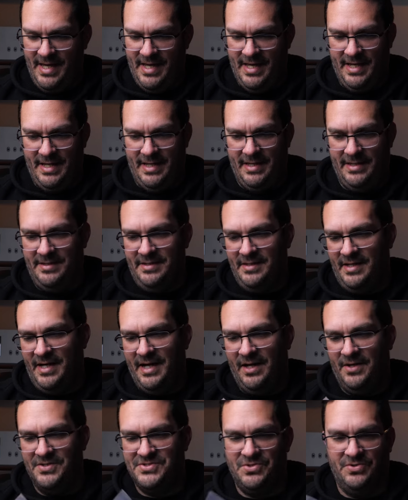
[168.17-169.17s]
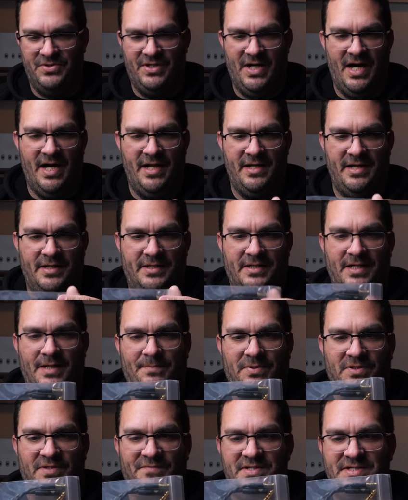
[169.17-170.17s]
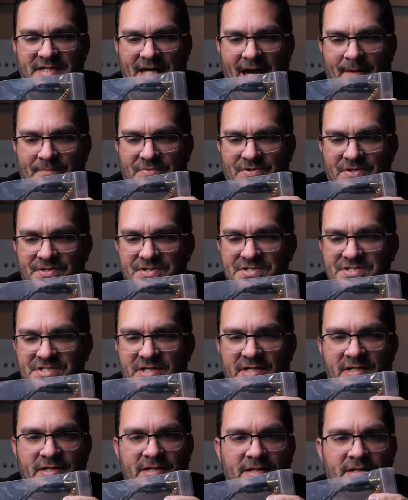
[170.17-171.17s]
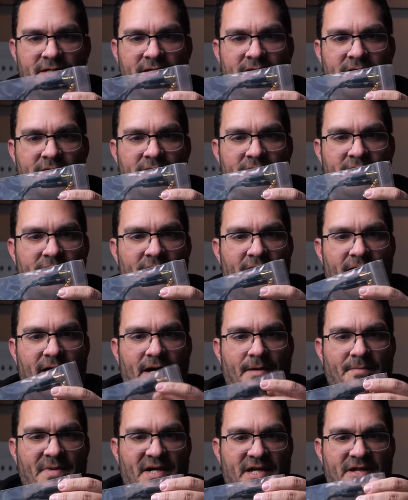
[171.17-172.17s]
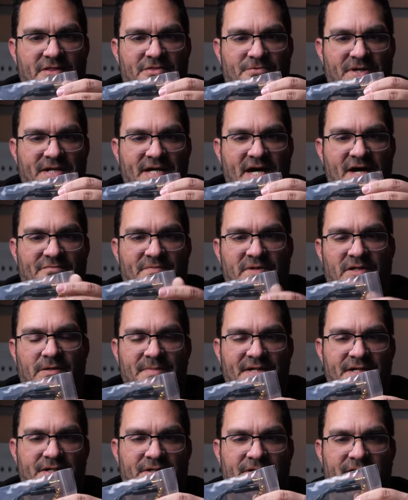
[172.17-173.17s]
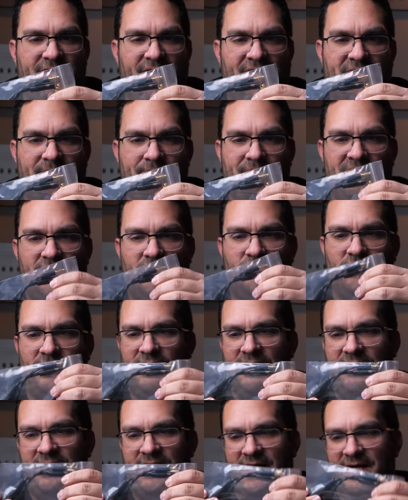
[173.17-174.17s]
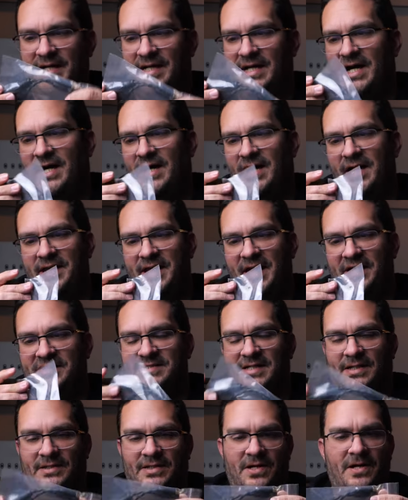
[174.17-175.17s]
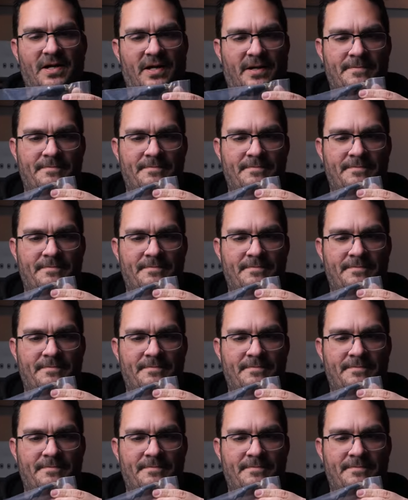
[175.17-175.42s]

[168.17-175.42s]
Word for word: And I also got a couple of adapters. I got a 3.5mm, I got the big one, and I got an XLR.